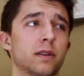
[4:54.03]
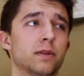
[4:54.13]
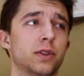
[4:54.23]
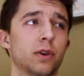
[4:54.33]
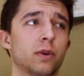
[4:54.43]

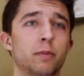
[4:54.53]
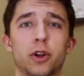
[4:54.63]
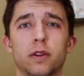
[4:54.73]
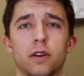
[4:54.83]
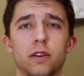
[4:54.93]
So I'm
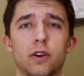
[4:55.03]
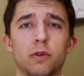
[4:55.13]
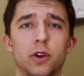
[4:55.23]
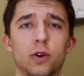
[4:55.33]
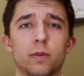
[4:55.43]
plugging the
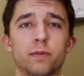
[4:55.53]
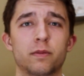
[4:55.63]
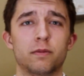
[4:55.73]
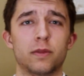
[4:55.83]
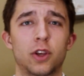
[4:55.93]
Yo Cube
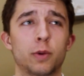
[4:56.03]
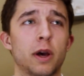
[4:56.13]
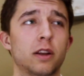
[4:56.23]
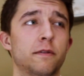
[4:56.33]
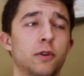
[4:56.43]

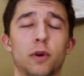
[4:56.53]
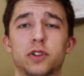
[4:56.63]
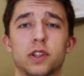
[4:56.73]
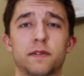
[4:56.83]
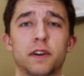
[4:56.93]
head. If you're
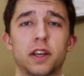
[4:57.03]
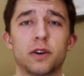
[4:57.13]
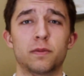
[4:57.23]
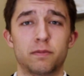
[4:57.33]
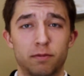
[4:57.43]
watching this
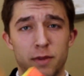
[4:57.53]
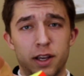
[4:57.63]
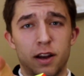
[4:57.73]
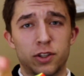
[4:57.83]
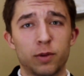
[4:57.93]
video, I
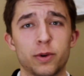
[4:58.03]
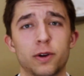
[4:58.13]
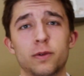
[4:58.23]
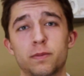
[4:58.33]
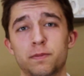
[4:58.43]
got you,
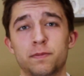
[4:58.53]
bro.